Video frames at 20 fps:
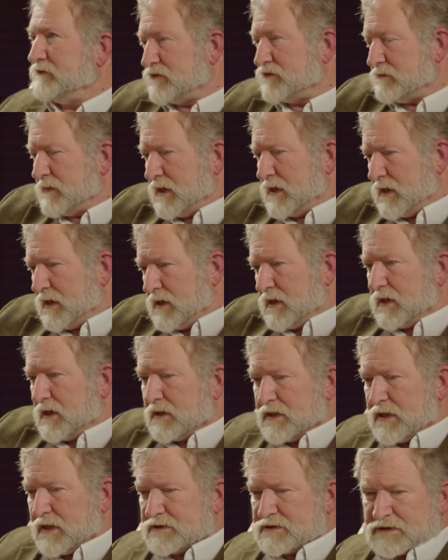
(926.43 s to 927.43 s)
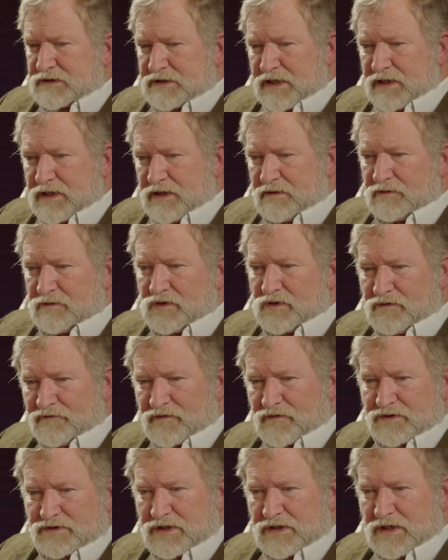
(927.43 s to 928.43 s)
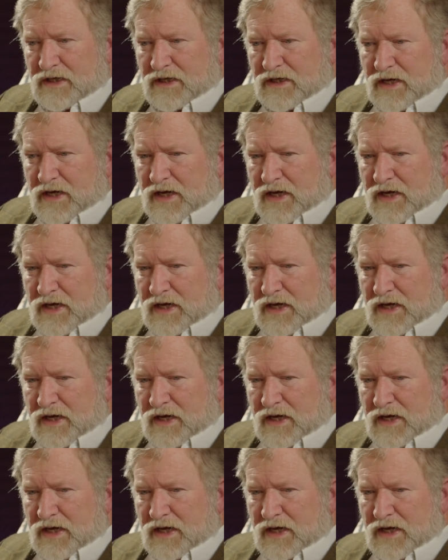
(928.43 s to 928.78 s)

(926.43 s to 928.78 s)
from Texas A&M University.